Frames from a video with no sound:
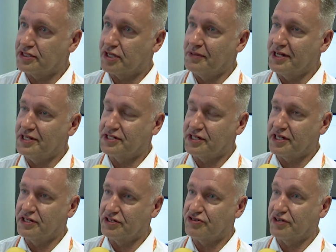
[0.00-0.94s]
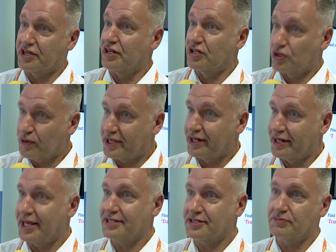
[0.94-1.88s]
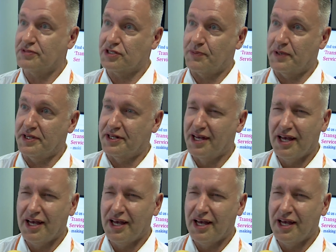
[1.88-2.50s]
coming into the industry can quickly get up to speed